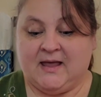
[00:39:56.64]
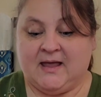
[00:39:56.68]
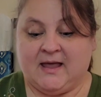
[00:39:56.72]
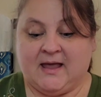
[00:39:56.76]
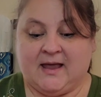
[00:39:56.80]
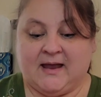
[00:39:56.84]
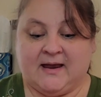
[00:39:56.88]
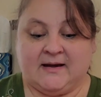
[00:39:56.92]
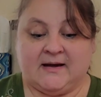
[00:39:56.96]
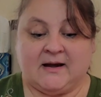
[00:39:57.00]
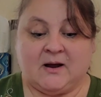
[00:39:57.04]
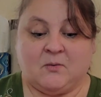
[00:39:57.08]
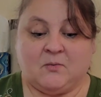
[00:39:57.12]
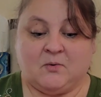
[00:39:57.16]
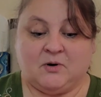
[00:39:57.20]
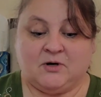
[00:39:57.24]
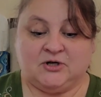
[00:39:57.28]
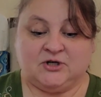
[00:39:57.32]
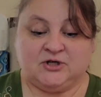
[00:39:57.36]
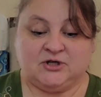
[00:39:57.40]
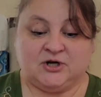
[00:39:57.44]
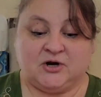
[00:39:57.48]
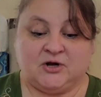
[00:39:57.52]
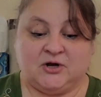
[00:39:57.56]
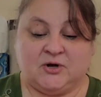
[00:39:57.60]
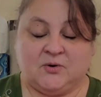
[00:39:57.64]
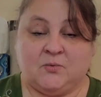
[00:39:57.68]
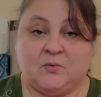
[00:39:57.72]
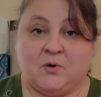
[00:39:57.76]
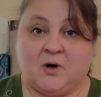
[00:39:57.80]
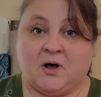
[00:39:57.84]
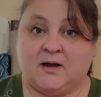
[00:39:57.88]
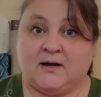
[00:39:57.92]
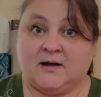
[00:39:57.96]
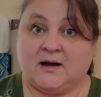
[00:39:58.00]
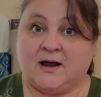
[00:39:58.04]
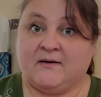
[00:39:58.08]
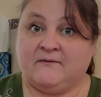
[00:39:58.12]
And I want to show you
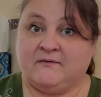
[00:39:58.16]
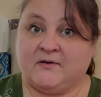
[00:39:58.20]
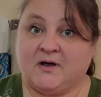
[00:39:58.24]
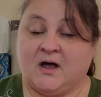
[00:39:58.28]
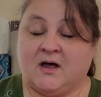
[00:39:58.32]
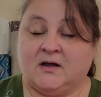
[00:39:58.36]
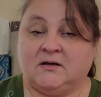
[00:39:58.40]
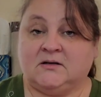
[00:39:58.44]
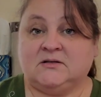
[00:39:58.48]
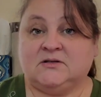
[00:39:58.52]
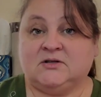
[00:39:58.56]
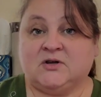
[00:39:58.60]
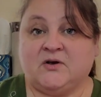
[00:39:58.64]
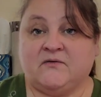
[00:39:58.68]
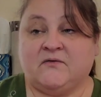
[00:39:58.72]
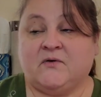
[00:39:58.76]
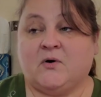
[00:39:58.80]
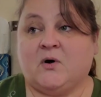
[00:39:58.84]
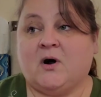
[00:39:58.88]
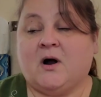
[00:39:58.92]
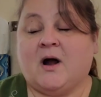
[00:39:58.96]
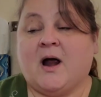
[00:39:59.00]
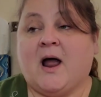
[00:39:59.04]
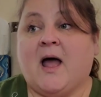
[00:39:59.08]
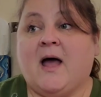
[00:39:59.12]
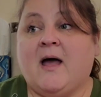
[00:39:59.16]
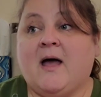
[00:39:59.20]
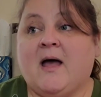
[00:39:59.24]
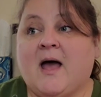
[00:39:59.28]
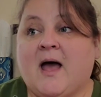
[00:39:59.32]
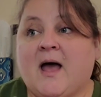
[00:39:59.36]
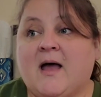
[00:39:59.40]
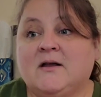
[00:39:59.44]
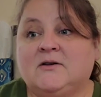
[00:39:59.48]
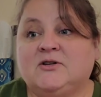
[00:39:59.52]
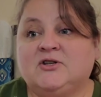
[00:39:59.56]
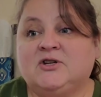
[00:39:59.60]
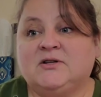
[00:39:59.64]
what I've gotten so far. I,
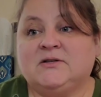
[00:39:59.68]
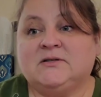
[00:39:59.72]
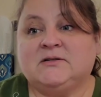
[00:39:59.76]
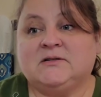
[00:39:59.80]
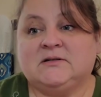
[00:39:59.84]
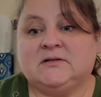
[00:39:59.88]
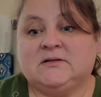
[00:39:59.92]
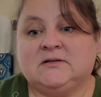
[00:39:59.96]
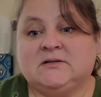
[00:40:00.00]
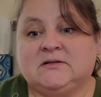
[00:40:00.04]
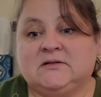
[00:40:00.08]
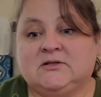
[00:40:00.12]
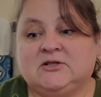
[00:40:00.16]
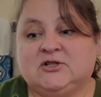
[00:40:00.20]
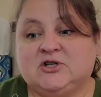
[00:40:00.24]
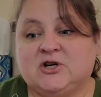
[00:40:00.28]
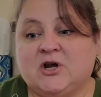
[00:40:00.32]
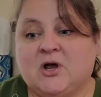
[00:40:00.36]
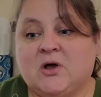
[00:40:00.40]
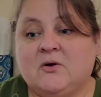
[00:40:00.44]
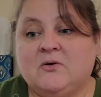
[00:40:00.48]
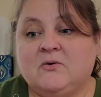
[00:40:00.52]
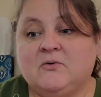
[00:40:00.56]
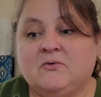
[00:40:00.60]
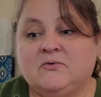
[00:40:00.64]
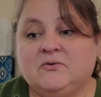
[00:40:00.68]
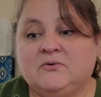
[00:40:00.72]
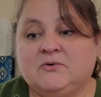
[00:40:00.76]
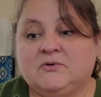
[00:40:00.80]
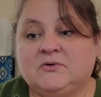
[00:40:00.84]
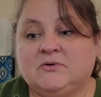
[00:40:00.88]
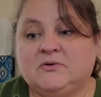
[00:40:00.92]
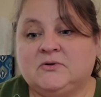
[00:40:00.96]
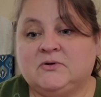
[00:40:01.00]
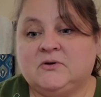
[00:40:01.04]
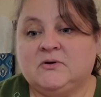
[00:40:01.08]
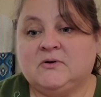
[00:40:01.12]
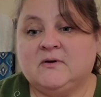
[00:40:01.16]
I just
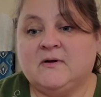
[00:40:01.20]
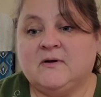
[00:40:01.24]
chose